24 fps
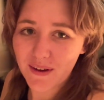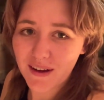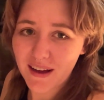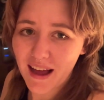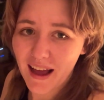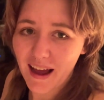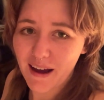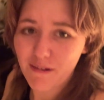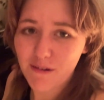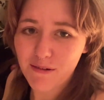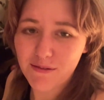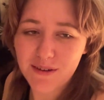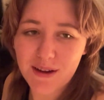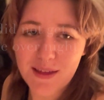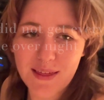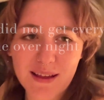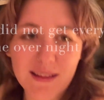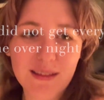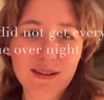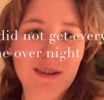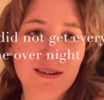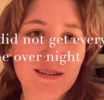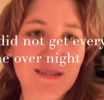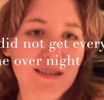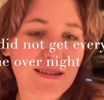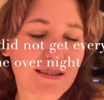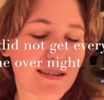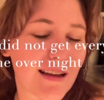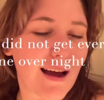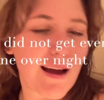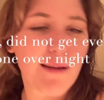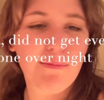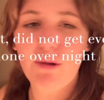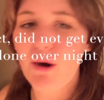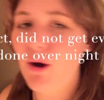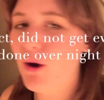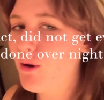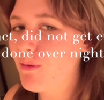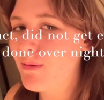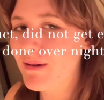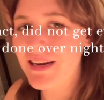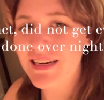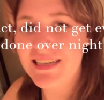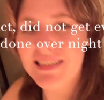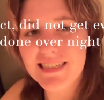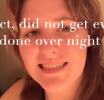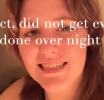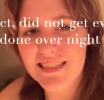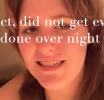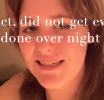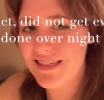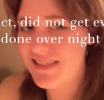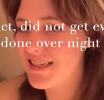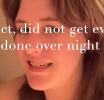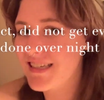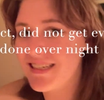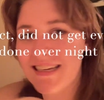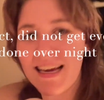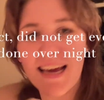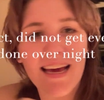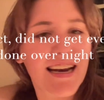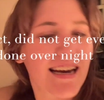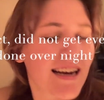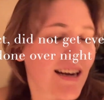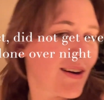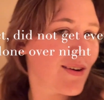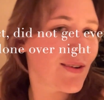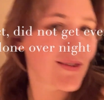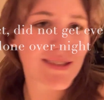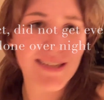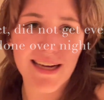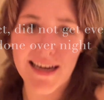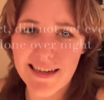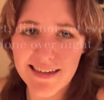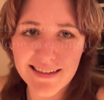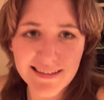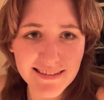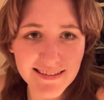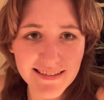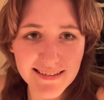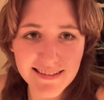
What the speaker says: how everything looks, because I'm hoping to just get it all done.